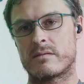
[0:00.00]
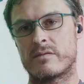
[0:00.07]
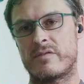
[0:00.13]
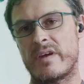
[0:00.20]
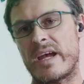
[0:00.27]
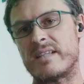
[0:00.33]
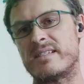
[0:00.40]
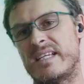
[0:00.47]

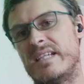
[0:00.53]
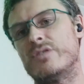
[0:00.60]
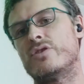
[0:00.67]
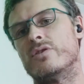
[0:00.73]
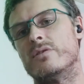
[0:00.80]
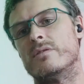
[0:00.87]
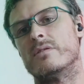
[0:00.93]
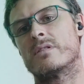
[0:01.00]
creates
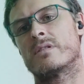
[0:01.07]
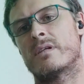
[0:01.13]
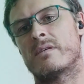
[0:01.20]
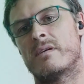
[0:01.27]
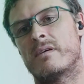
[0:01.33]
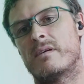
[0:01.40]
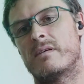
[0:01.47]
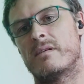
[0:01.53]
issues,
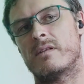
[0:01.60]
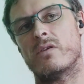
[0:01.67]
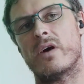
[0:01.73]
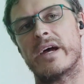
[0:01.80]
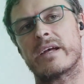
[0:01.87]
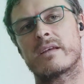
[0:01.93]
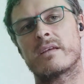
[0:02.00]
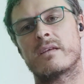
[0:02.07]

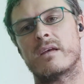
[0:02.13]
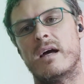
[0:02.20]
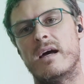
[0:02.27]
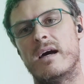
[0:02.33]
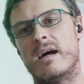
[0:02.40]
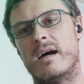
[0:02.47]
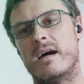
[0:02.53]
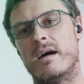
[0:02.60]
like
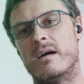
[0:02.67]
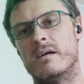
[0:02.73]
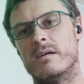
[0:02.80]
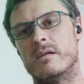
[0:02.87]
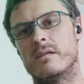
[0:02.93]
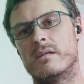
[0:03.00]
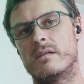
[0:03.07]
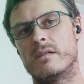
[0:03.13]

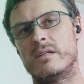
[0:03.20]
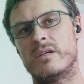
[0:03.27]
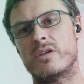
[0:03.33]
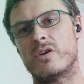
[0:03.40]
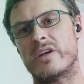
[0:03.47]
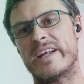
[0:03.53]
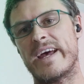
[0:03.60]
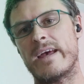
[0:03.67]
you're
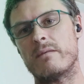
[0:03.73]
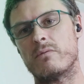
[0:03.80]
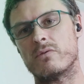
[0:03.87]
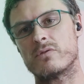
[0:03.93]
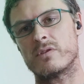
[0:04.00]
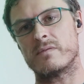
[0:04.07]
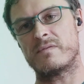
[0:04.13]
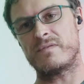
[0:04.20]
not able
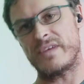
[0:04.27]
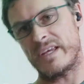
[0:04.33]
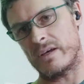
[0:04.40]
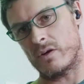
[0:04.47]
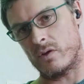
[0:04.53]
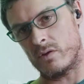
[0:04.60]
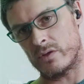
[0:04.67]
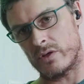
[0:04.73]
to
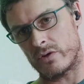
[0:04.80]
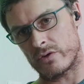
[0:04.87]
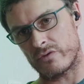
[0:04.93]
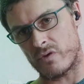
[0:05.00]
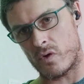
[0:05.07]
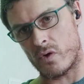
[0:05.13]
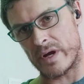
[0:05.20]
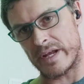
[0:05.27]
feel your
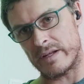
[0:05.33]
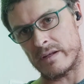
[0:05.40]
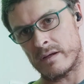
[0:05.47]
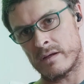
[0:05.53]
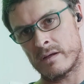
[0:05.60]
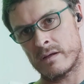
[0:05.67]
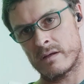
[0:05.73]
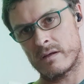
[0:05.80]
groin
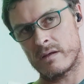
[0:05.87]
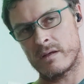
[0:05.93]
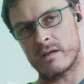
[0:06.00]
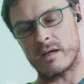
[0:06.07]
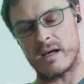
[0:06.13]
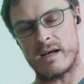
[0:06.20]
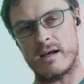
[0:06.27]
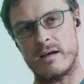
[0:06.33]

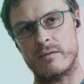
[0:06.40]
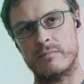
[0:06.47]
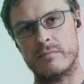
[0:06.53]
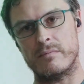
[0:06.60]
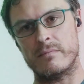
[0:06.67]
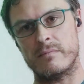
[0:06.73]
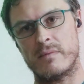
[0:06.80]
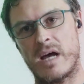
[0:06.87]

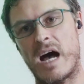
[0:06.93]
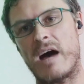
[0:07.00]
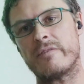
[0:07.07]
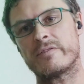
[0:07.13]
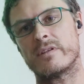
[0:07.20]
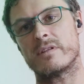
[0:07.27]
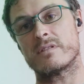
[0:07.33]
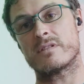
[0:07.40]

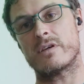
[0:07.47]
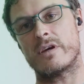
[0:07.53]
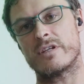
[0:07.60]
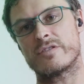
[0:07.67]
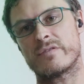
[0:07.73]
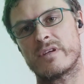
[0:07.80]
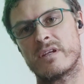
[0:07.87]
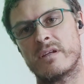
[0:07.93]
after the
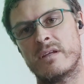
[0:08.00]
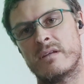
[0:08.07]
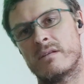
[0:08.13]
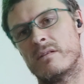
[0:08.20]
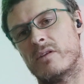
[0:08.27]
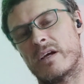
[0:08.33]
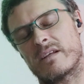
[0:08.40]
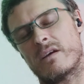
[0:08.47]
surgery.
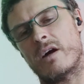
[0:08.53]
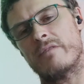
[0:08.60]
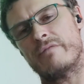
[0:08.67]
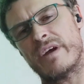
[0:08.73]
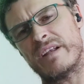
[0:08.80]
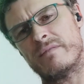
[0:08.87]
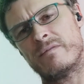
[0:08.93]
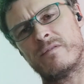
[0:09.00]
Like I
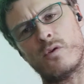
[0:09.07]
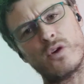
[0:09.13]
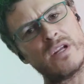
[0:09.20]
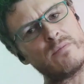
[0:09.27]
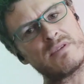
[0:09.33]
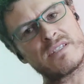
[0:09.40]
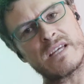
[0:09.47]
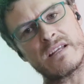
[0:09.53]
read
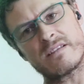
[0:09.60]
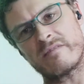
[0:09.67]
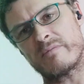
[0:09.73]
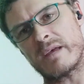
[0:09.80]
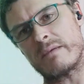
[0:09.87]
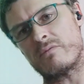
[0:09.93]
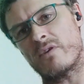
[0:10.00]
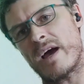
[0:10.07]
40% of
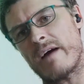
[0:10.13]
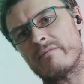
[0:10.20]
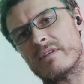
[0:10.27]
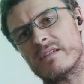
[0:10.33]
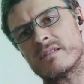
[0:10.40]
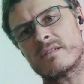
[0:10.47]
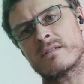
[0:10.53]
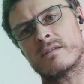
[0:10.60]
people have
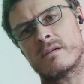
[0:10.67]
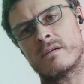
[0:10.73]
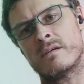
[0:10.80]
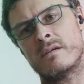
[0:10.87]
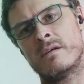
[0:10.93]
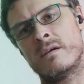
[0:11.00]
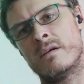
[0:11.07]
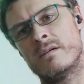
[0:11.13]
this
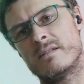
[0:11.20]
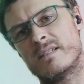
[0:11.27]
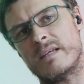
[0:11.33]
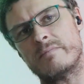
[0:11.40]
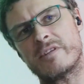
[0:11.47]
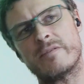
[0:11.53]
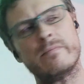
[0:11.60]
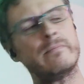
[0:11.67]

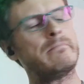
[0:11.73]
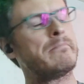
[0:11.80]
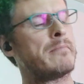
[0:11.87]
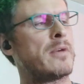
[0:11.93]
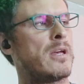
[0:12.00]
symptom,